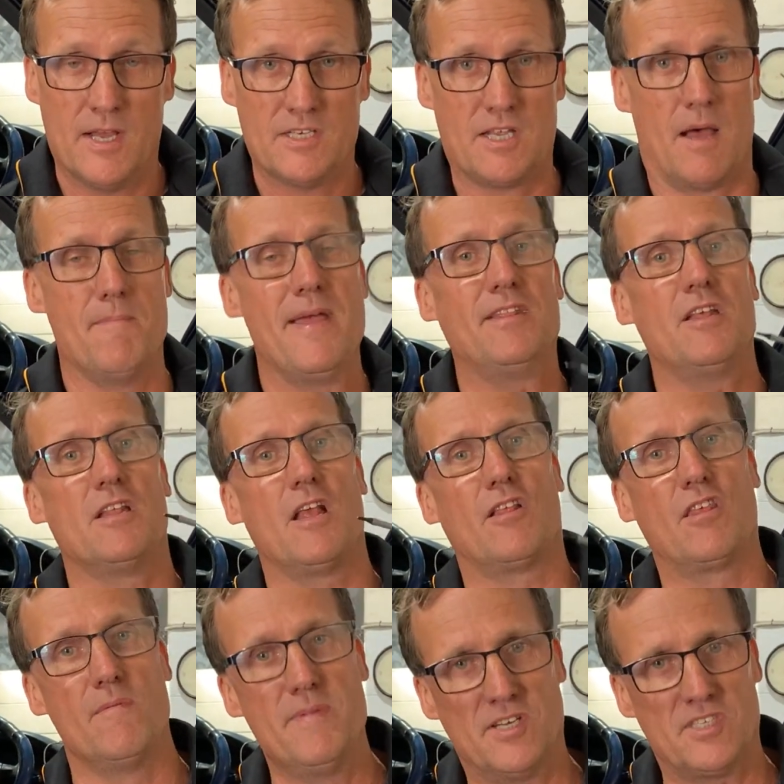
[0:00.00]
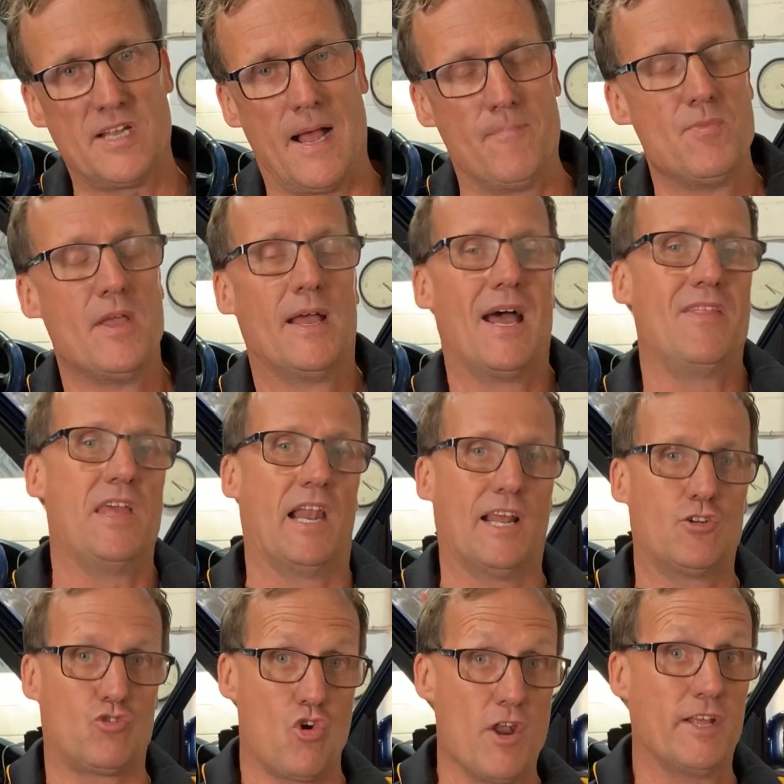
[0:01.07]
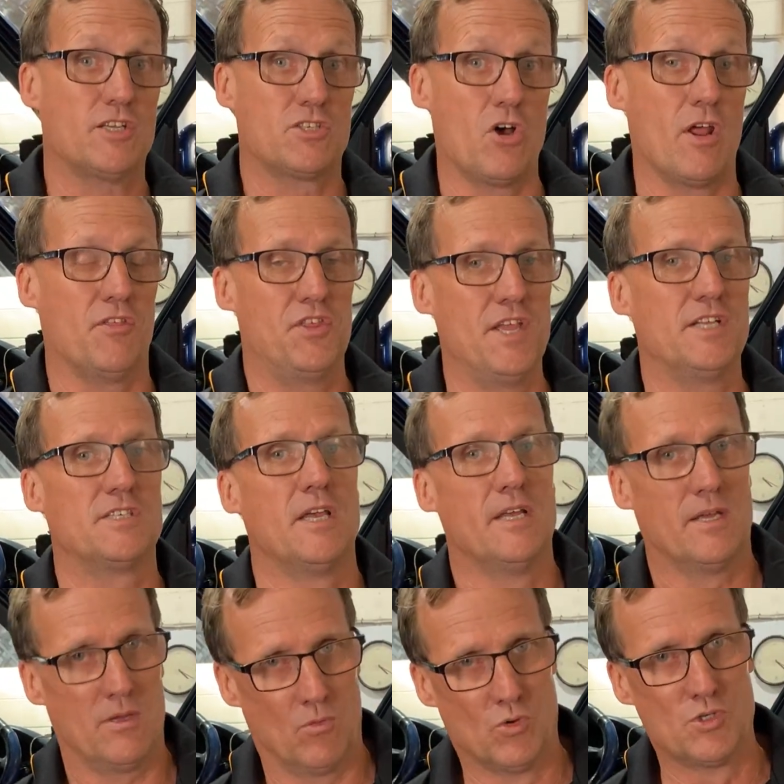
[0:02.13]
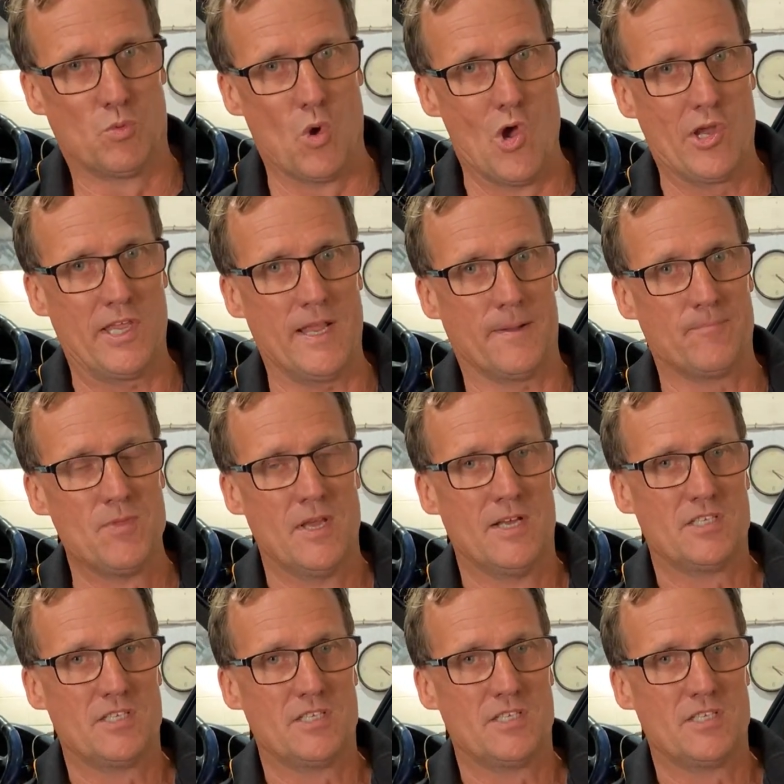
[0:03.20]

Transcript: So it meant that the thermistor and the electronic side of things was working.